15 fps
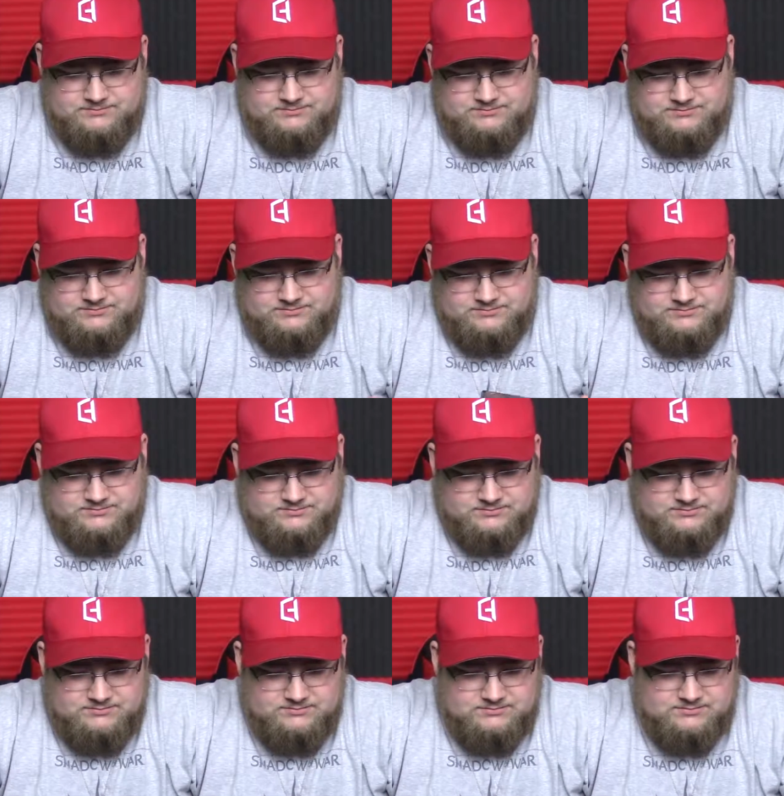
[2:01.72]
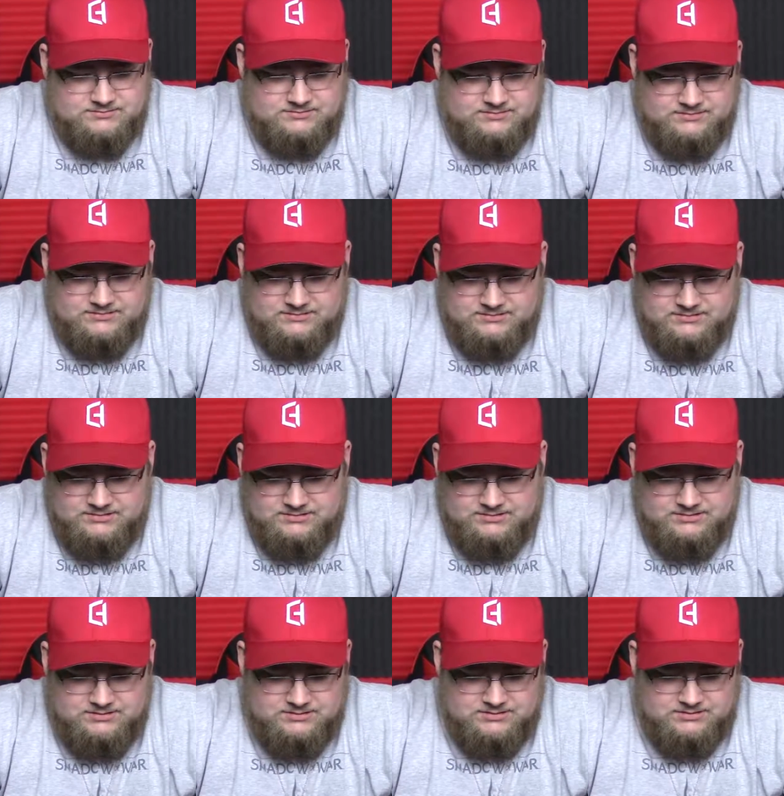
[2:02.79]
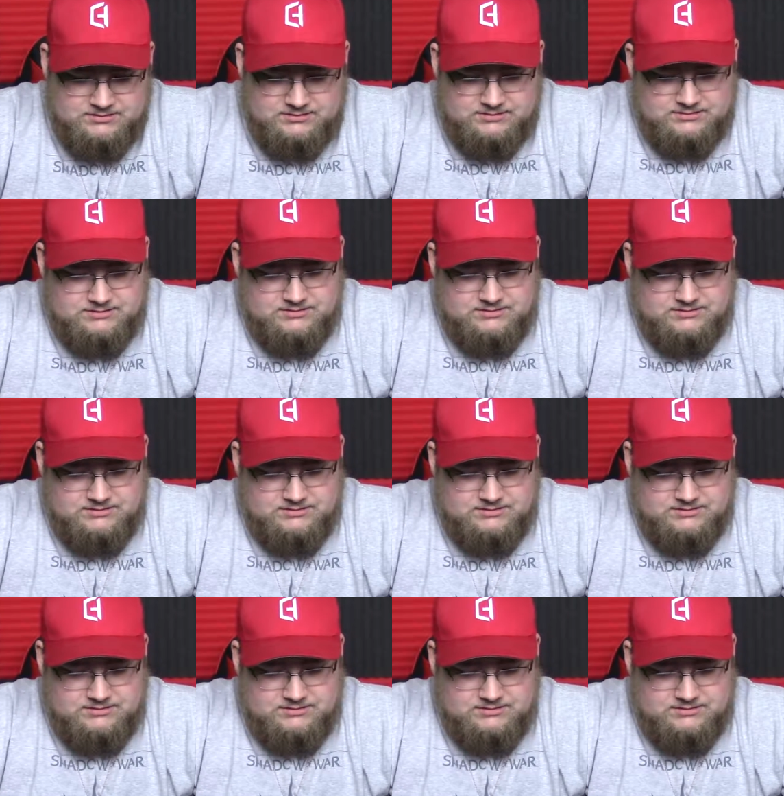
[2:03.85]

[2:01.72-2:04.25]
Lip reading: [no speech]